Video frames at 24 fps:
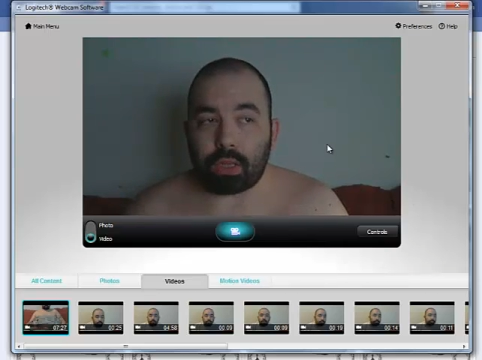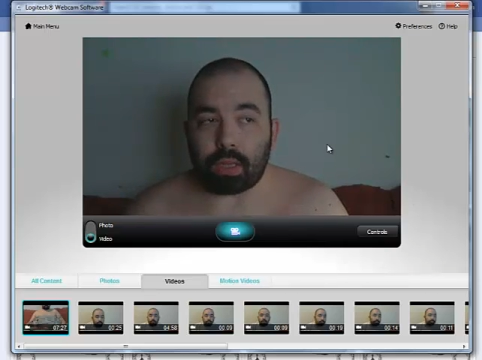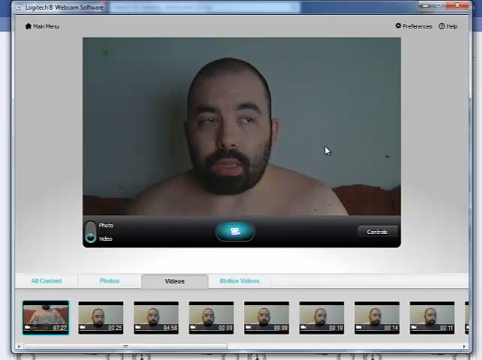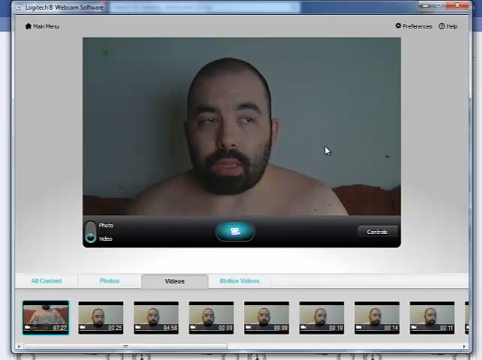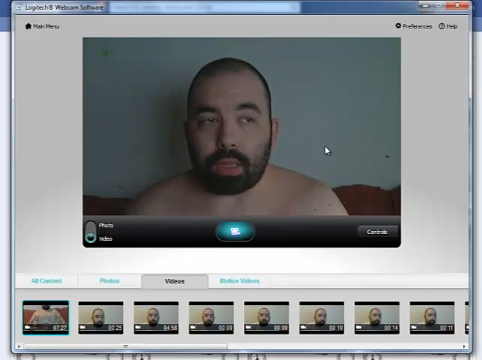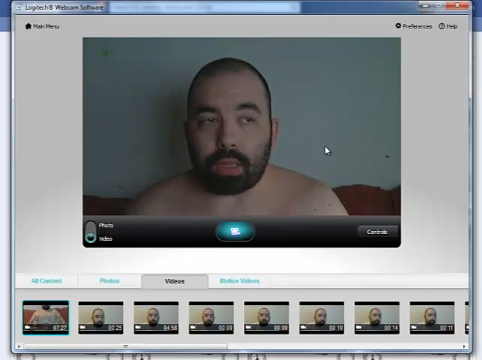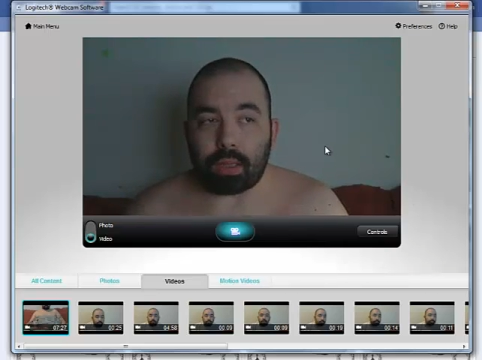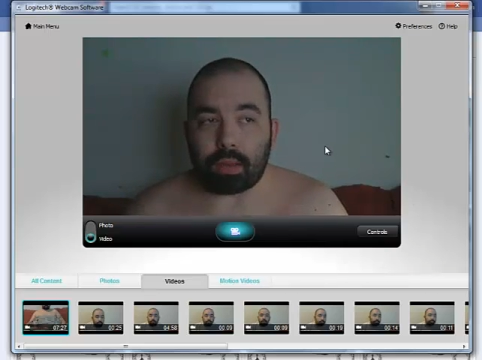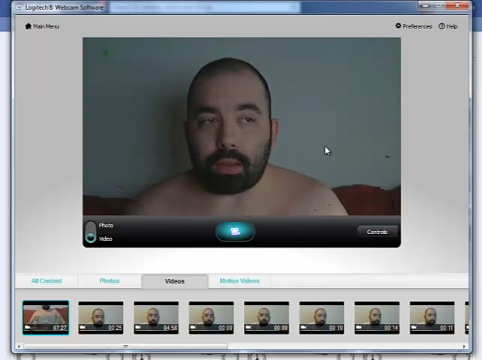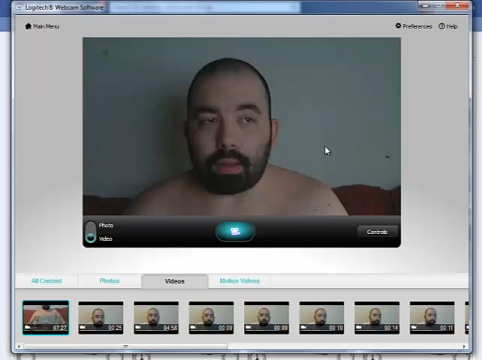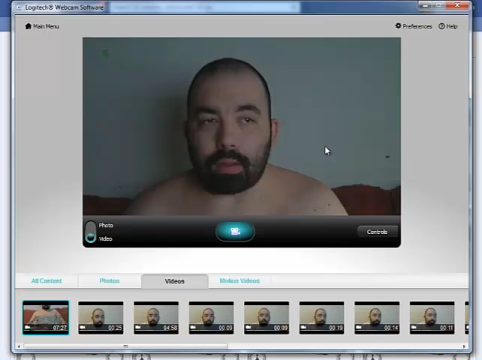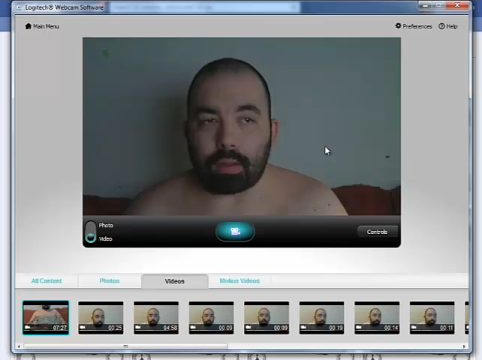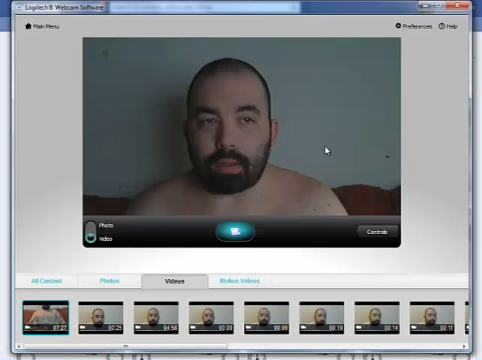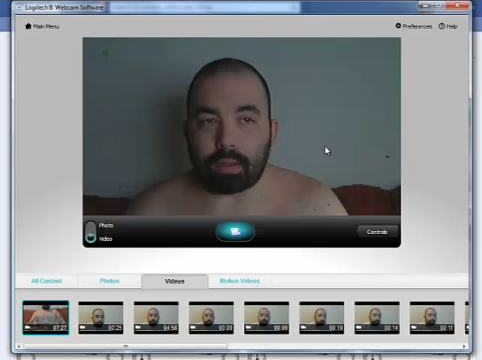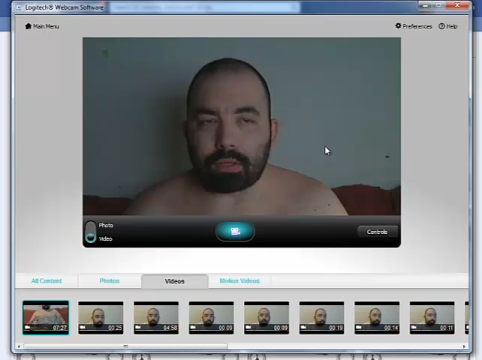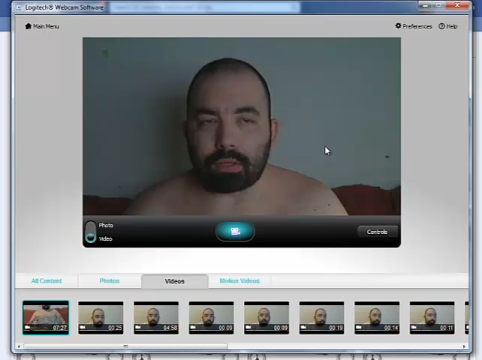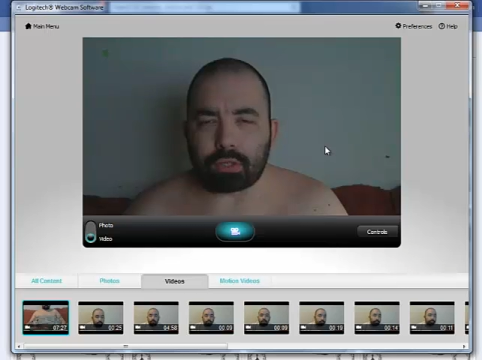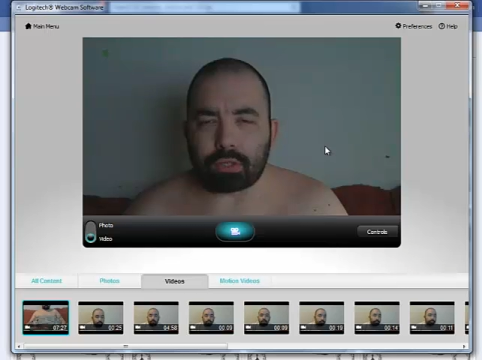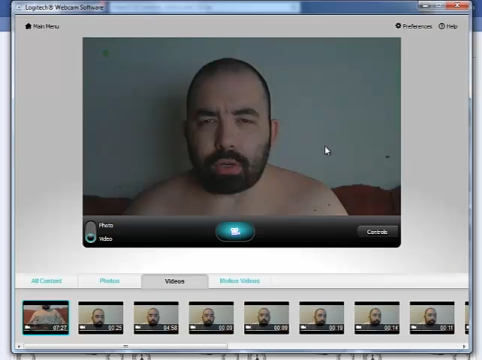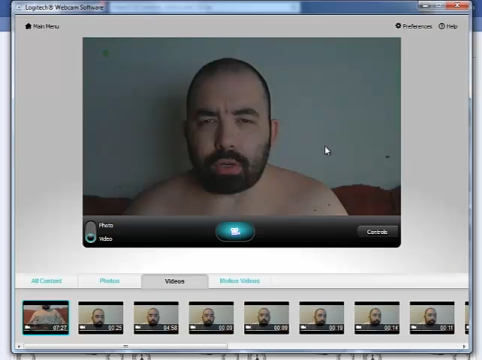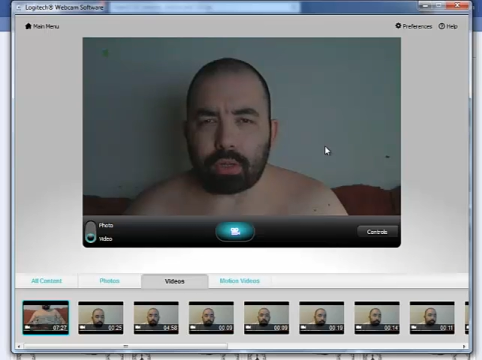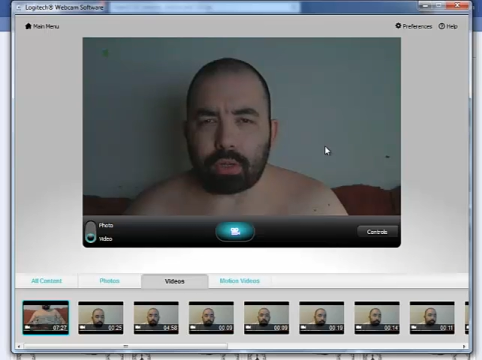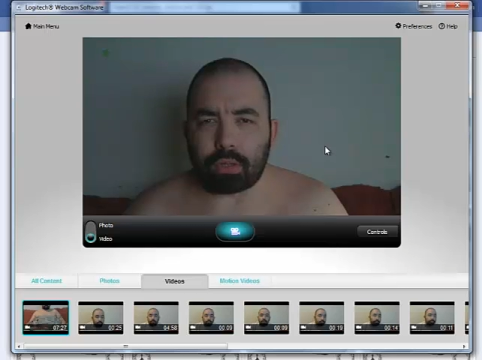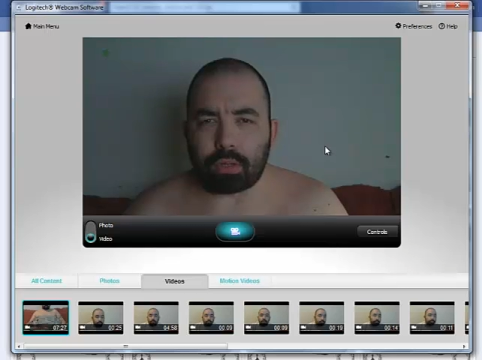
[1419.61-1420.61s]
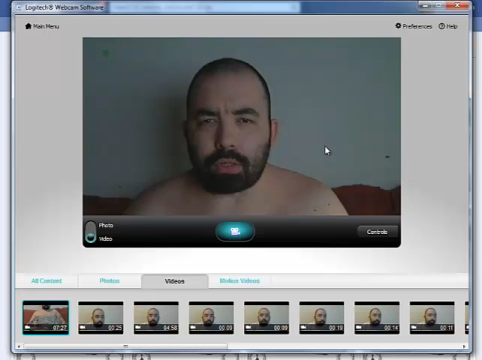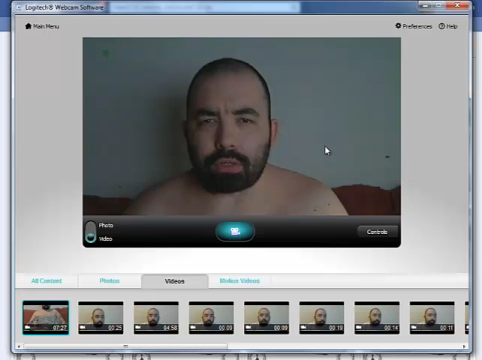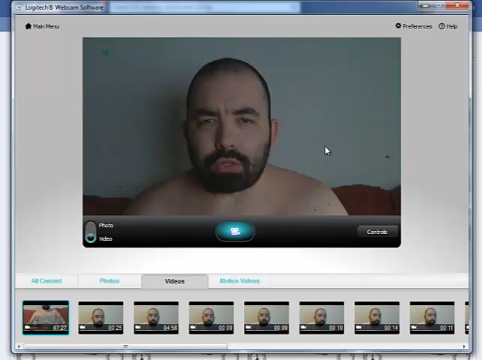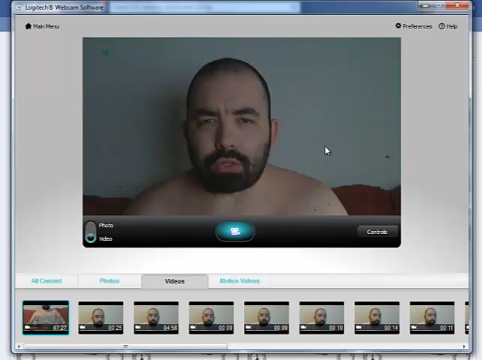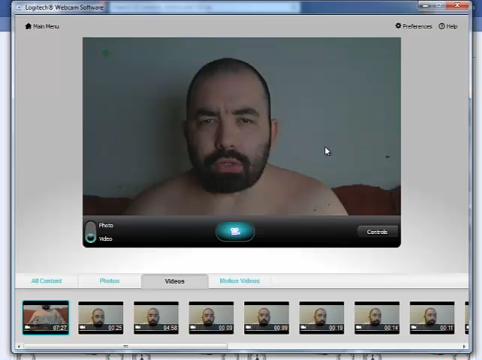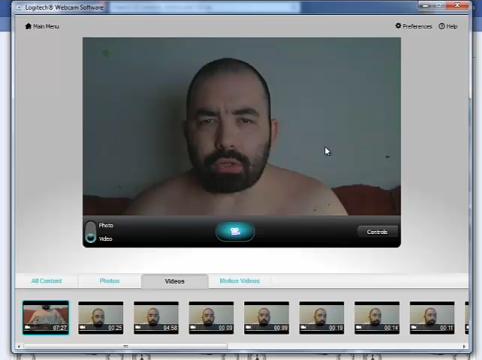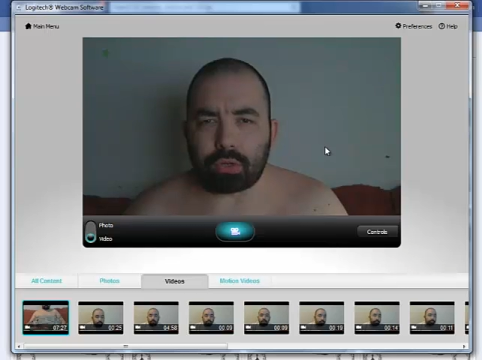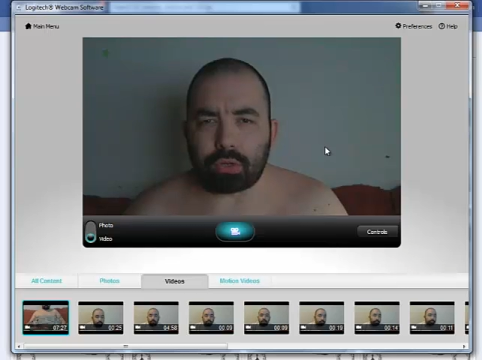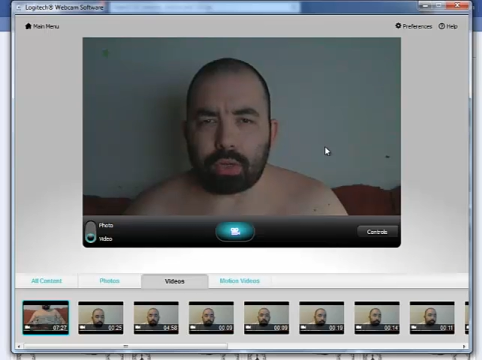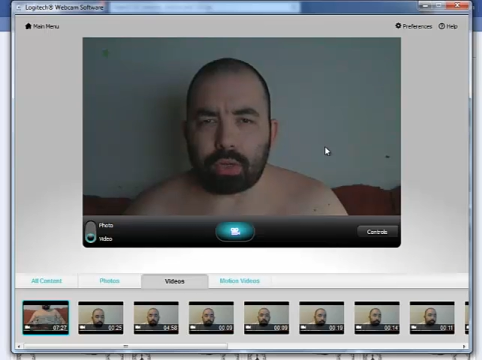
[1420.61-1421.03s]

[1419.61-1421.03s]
and sorry this turned